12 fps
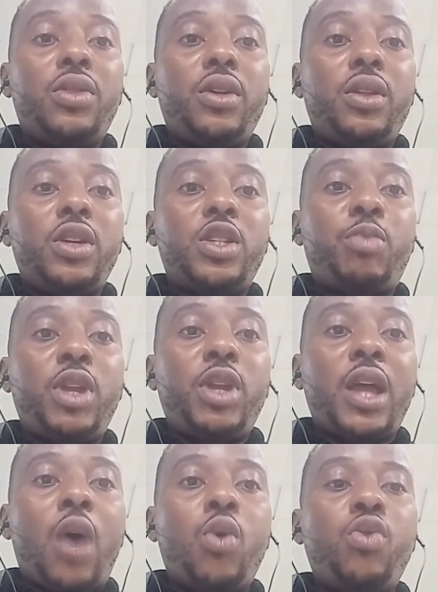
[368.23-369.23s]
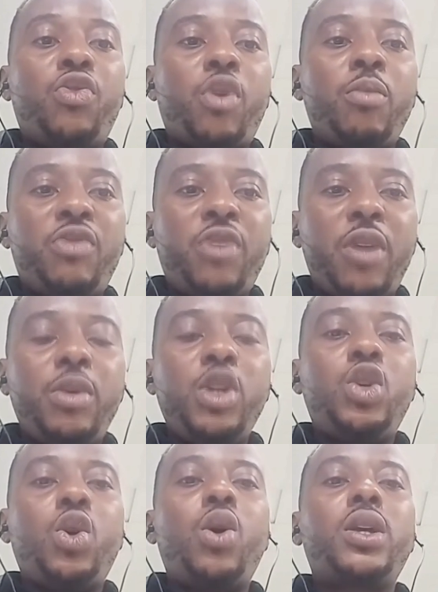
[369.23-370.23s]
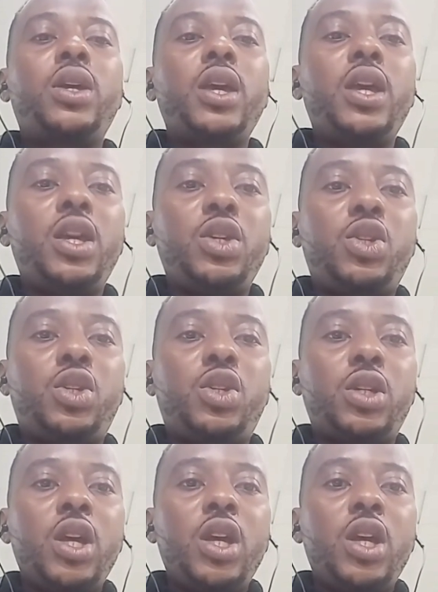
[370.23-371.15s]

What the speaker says: this player who from a very young age,